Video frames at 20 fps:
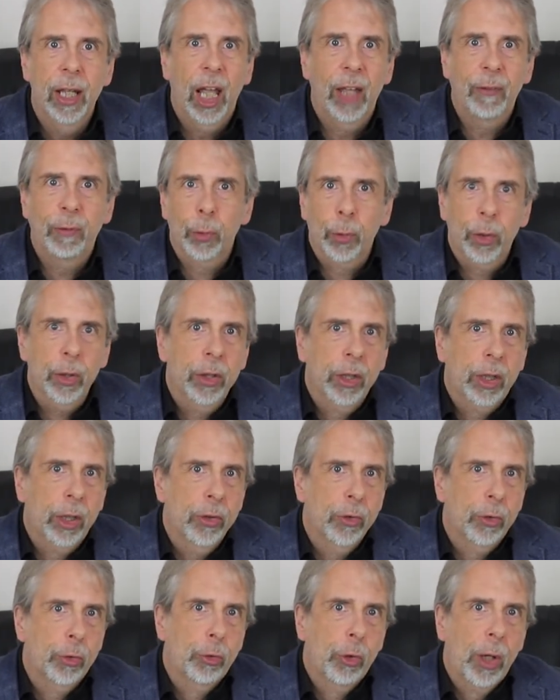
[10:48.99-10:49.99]
If you're going to
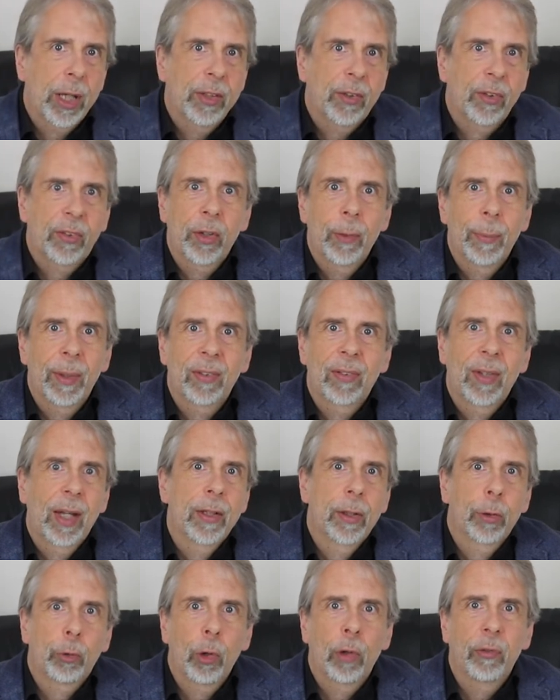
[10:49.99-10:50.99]
constrain to some
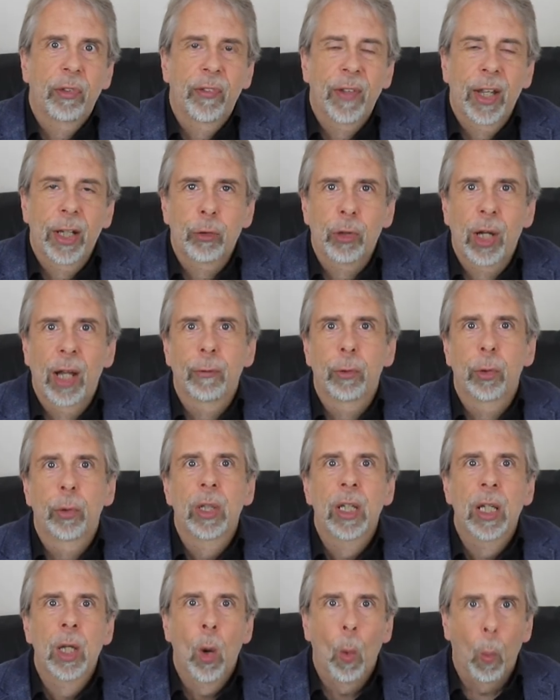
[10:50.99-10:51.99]
extent the growth of air travel,